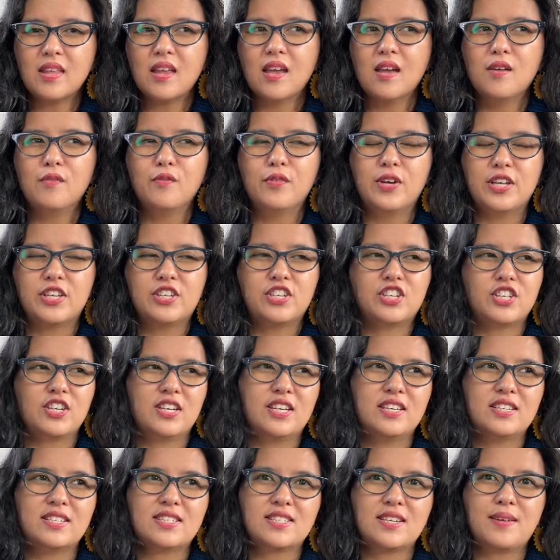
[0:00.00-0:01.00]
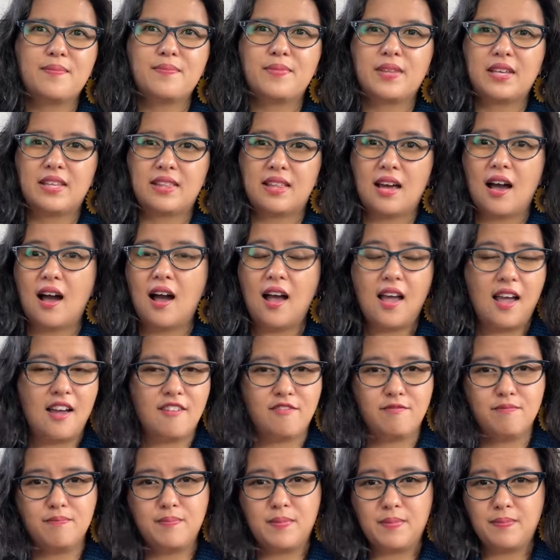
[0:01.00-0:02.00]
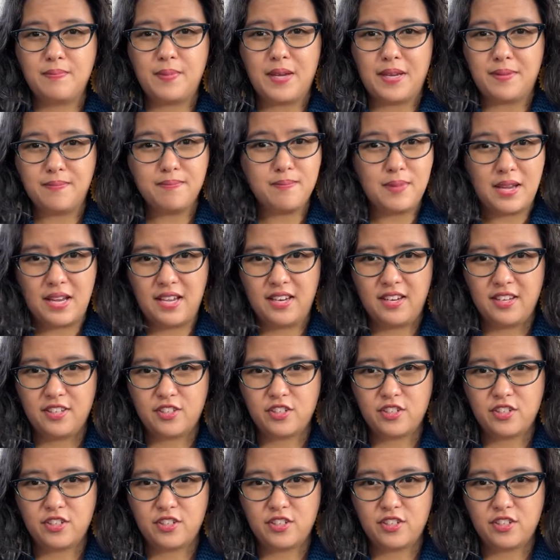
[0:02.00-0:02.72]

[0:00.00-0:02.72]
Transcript: which is something that I have been meaning